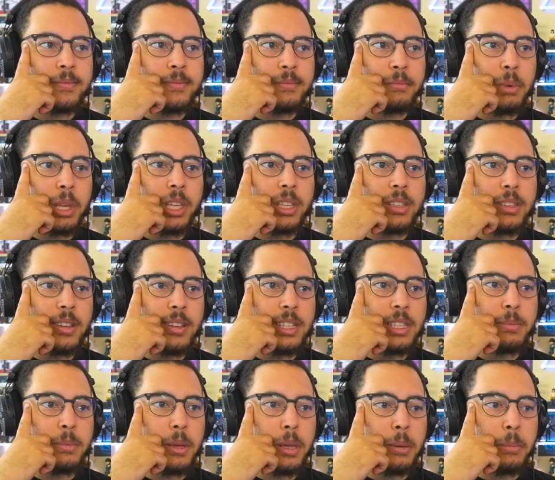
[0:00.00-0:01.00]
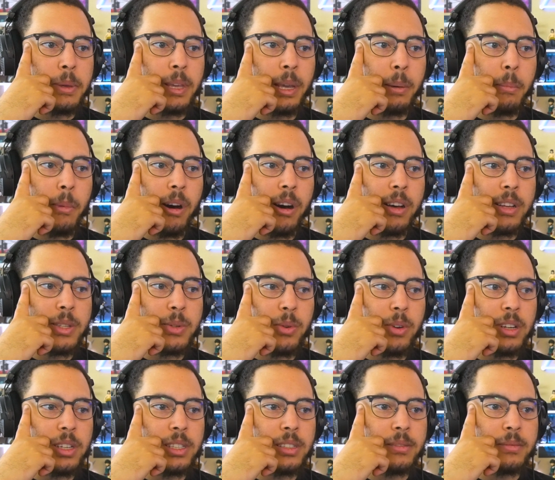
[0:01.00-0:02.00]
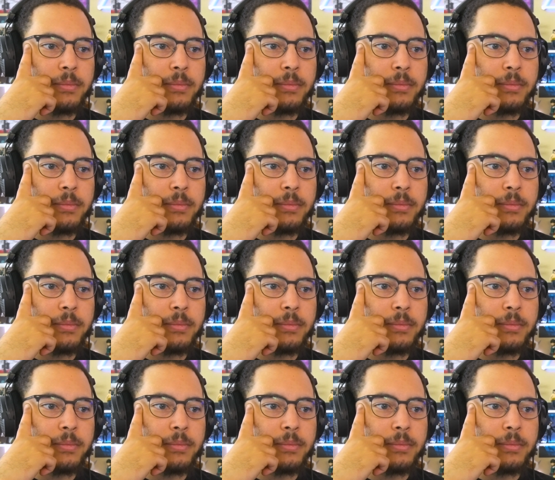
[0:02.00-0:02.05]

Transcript: Makes sense, it being Moss, right?